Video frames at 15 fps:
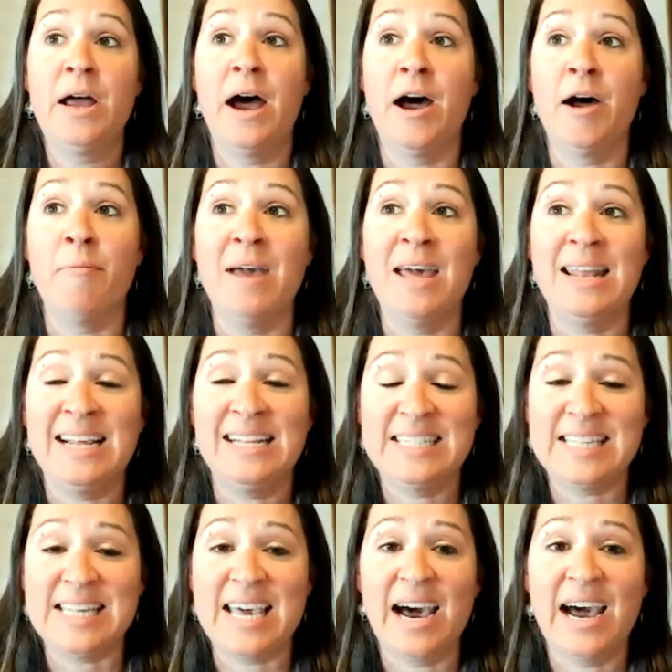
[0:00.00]
And
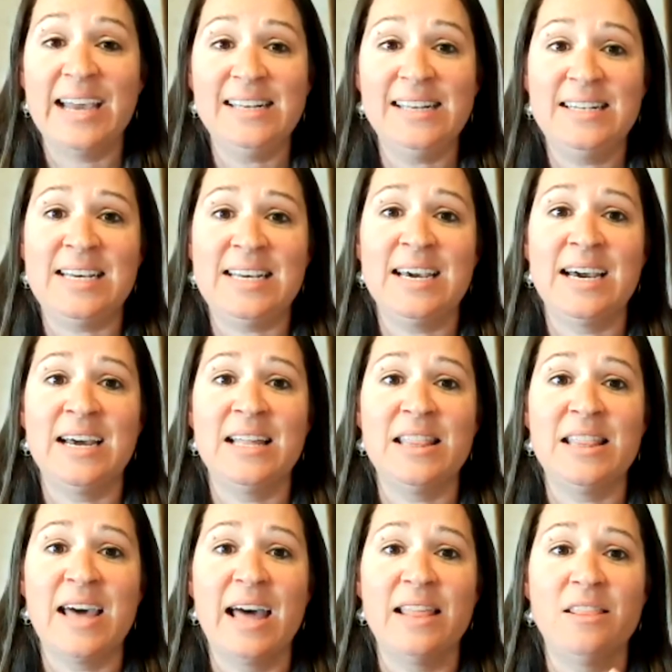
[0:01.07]
it's the idea
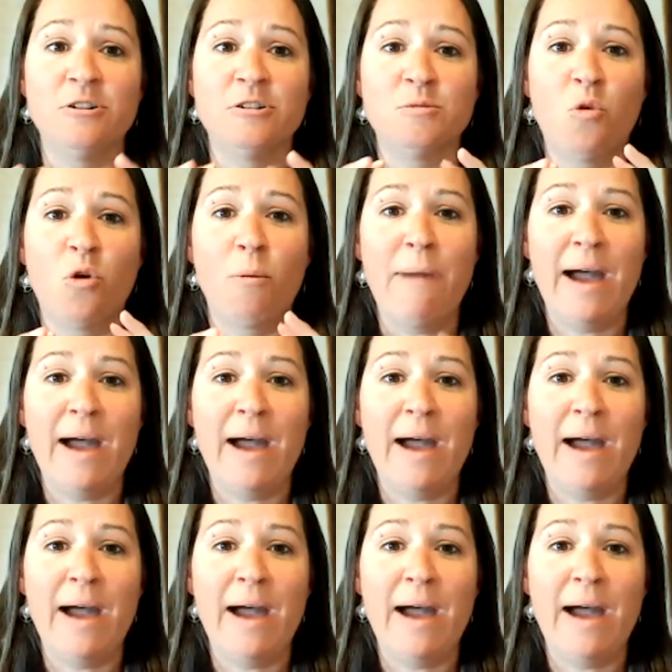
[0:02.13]
that there's more